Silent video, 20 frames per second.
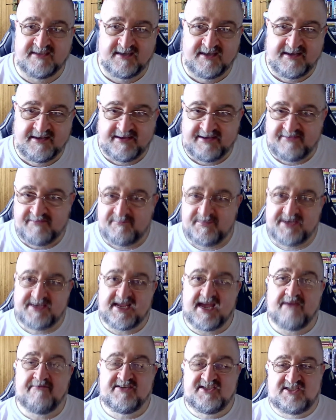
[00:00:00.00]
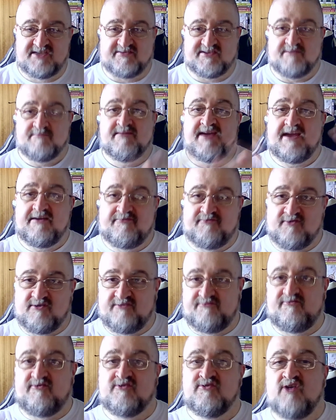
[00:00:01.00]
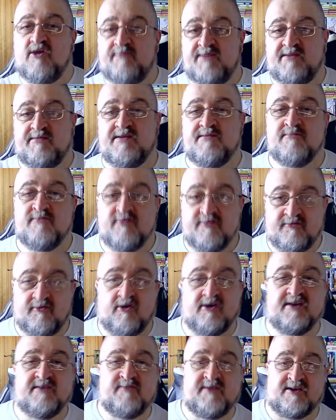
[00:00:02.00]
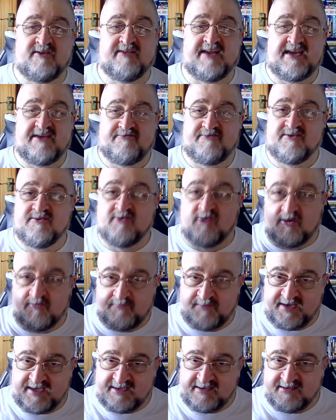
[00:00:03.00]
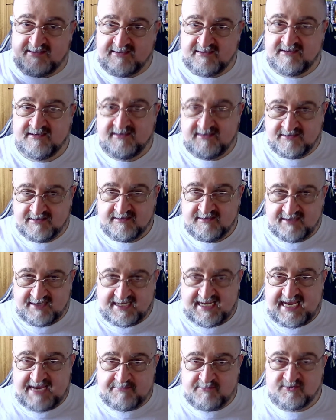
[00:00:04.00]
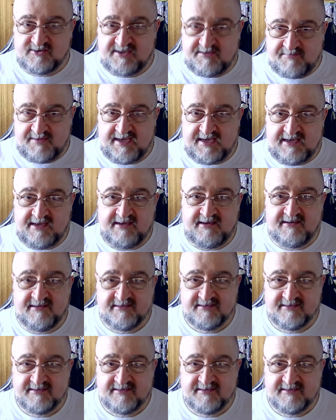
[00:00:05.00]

I mean, heaven stuff's a metaphor for not being able to move on in real life and not being able to be,